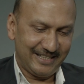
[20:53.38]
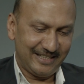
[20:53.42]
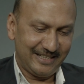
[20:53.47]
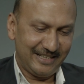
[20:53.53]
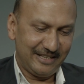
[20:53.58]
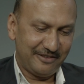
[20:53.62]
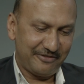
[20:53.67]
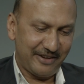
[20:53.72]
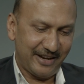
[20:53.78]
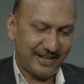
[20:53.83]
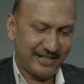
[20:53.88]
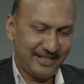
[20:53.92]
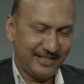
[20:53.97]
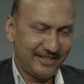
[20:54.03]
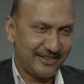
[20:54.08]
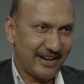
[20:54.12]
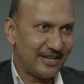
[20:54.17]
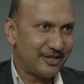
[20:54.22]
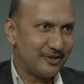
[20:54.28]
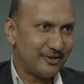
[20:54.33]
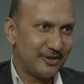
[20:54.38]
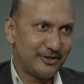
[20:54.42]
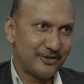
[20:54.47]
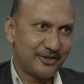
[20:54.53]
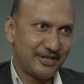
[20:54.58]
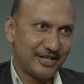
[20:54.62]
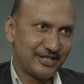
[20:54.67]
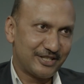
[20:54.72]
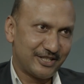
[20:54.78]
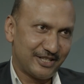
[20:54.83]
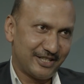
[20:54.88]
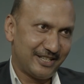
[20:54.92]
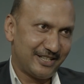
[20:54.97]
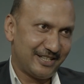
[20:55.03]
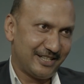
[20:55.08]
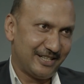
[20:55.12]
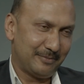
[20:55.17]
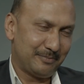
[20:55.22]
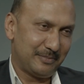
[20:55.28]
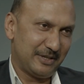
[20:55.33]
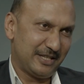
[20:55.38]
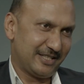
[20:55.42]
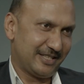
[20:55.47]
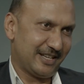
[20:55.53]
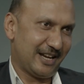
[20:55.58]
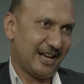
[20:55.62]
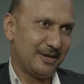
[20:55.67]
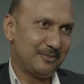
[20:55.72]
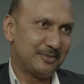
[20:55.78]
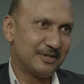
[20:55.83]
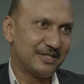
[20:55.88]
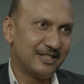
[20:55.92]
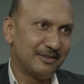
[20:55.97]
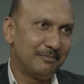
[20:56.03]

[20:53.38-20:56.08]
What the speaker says: In fact, the right to education prescribes